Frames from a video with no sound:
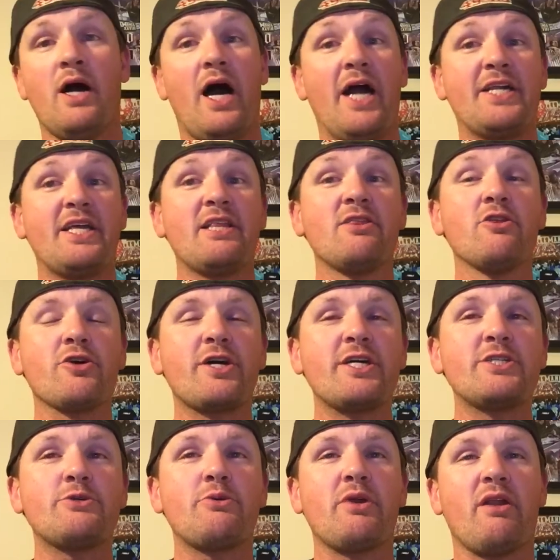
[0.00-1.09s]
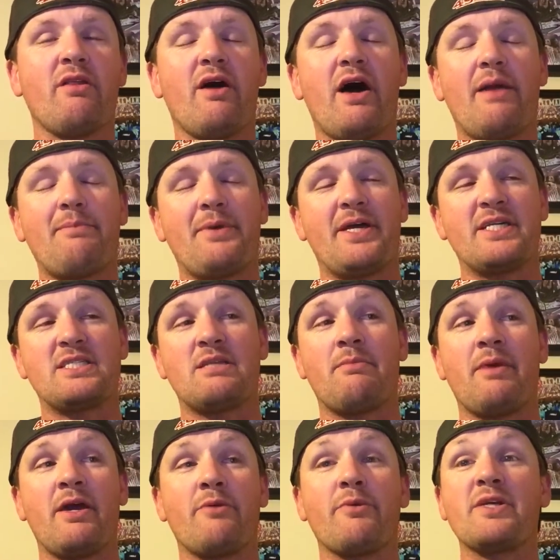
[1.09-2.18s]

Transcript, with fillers: I didn't look into it a lot because the main